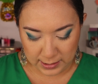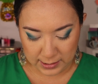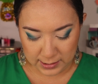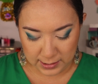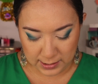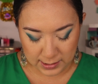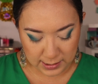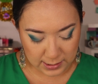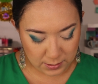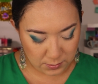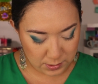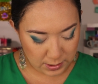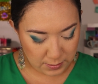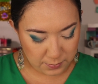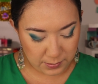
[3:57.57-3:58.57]
is it
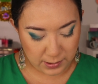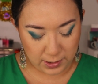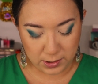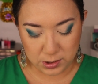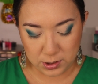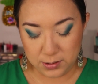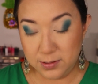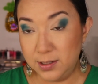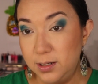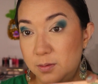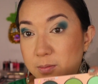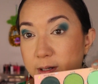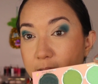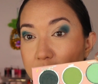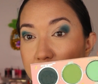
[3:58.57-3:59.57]
Guilty Pleasure that I
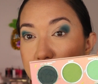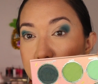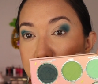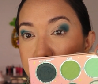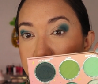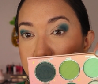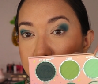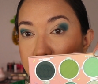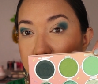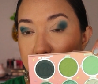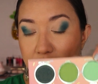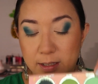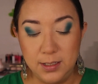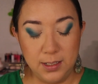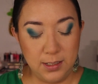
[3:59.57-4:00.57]
want to use?
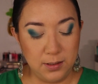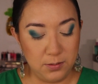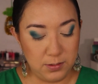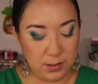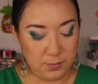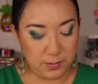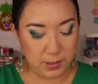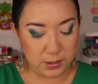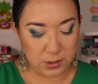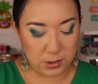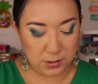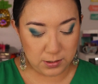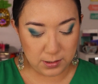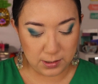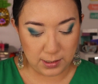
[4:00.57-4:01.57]
I think Guilty Pleasure
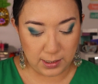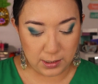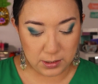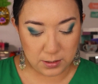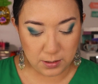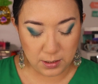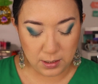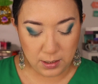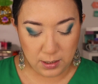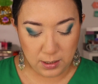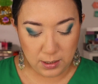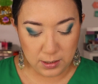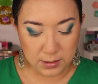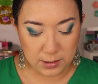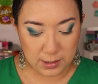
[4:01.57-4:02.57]
is the next,
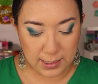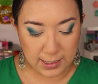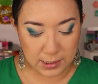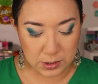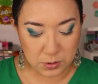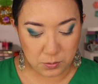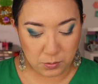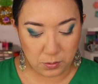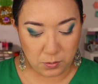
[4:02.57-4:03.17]
the next